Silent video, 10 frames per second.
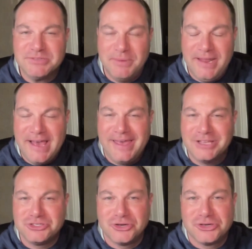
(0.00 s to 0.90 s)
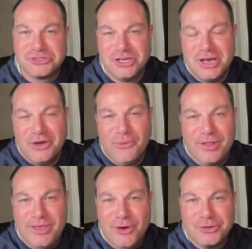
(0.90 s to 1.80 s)
I mean, Ann Kitchener's one
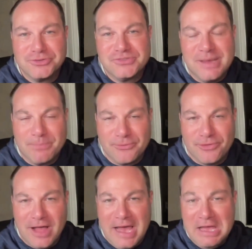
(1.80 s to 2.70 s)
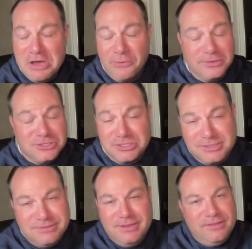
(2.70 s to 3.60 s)
of the owners of Semperfly, which is
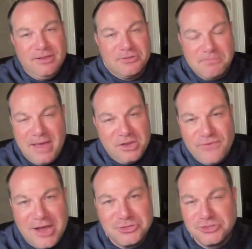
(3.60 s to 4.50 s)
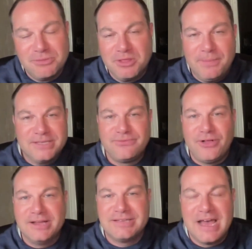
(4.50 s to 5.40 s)
their manufacturer of some of the best
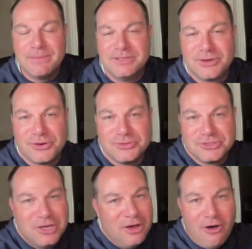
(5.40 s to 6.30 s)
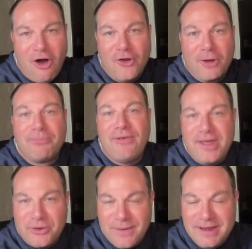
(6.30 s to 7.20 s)
fly tying materials on our
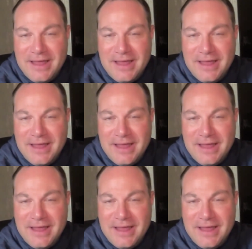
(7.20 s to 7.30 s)
planet right